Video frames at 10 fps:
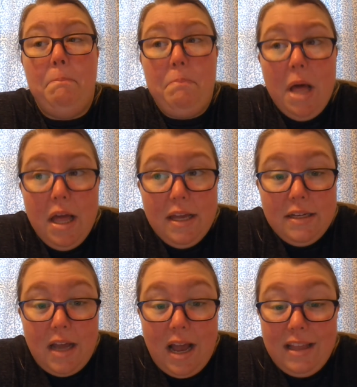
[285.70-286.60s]

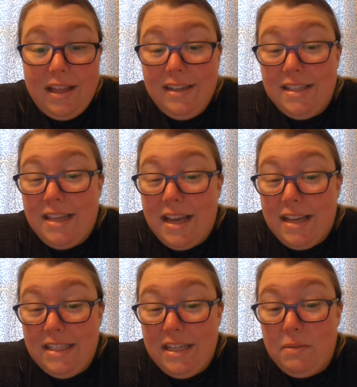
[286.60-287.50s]
But I liked the
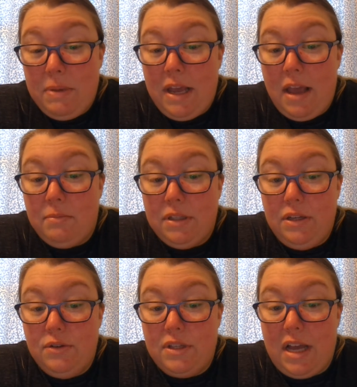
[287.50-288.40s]
idea of being able to
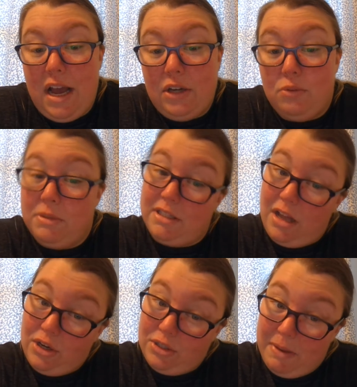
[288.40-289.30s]
use the hydro
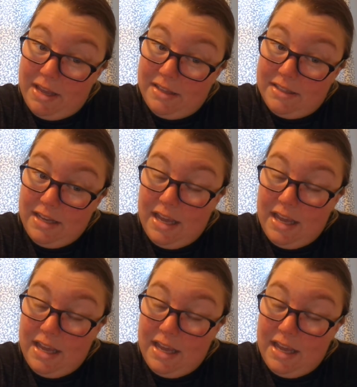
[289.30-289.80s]
massage beds.